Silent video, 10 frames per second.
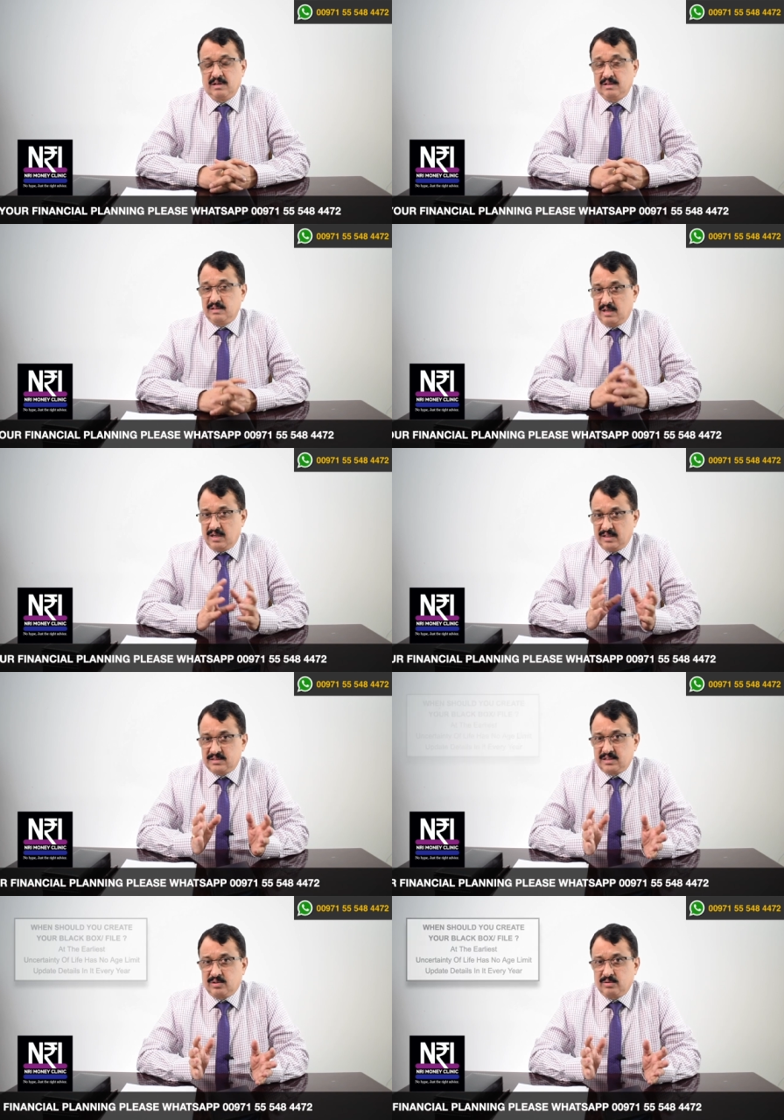The
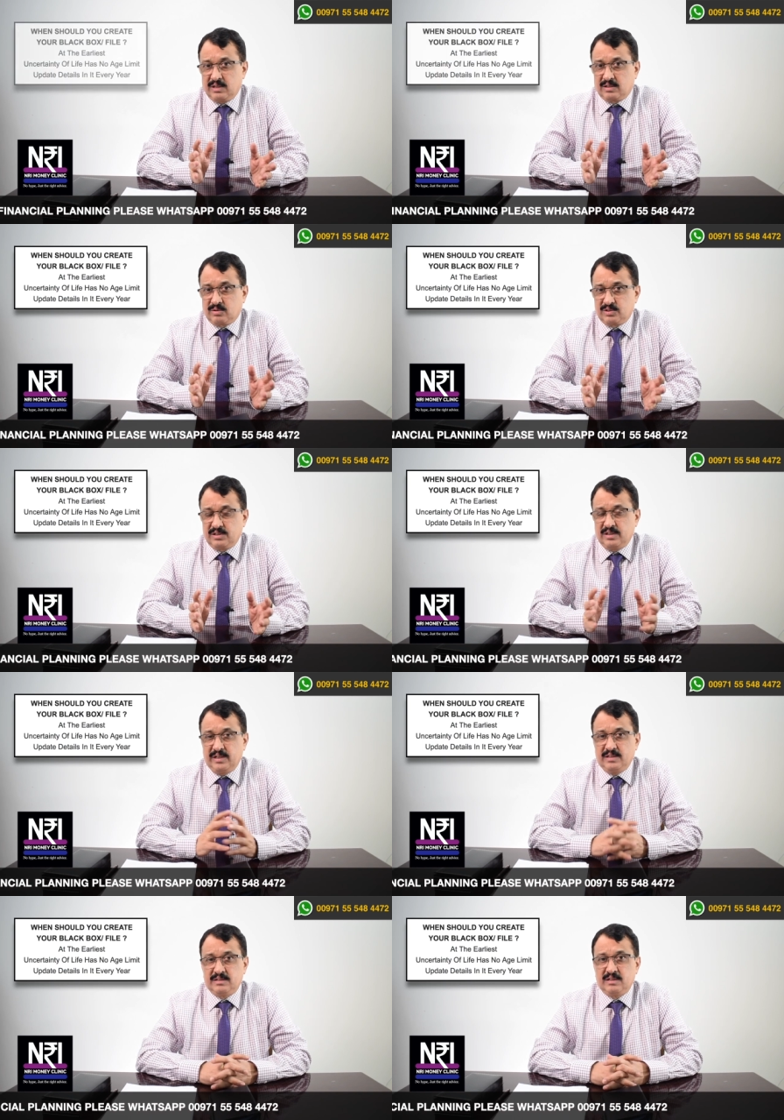answer to that question
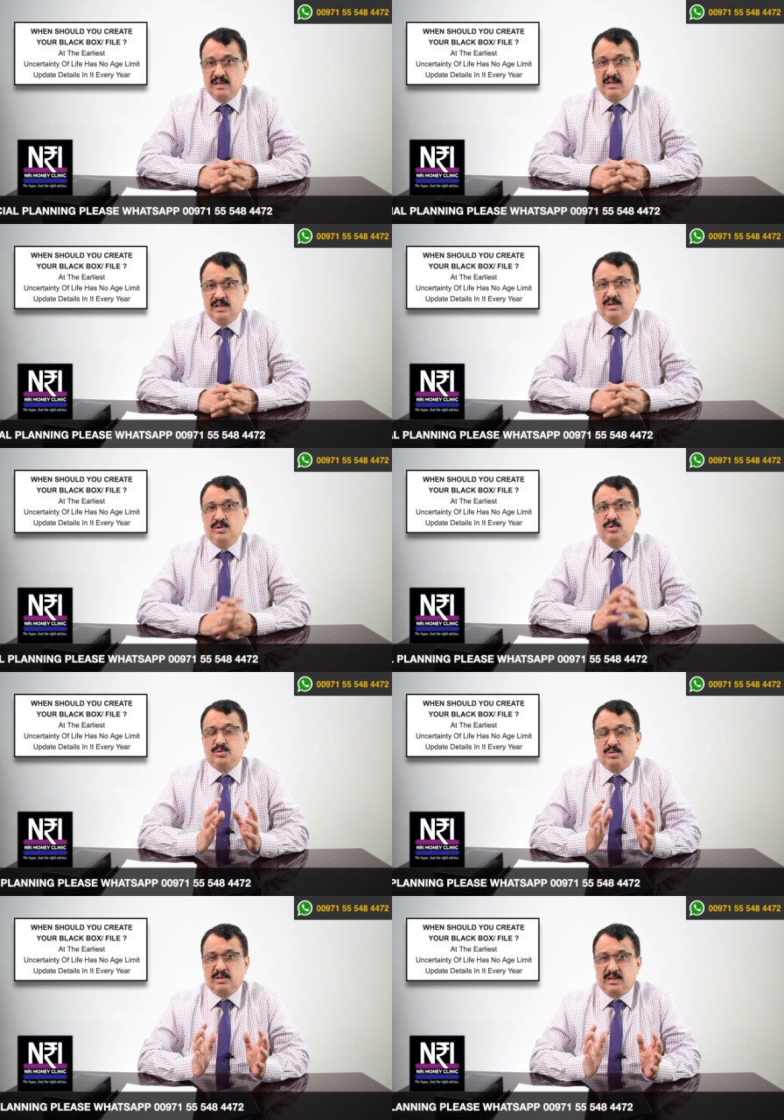is you
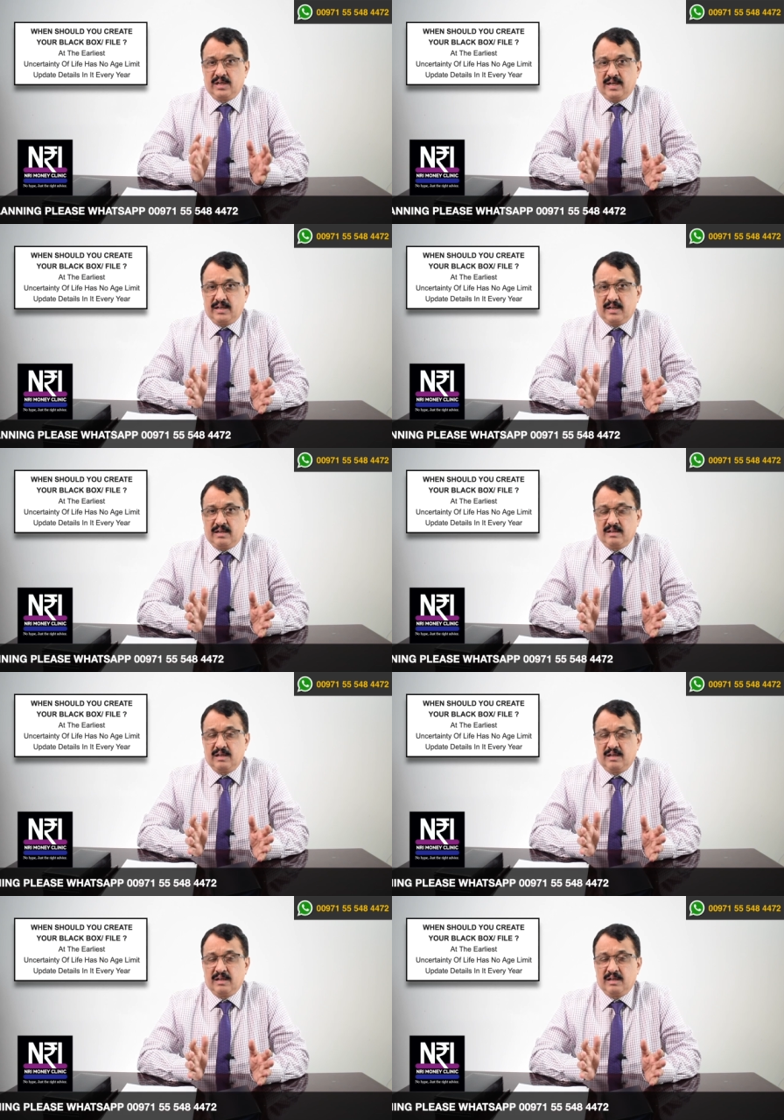should create it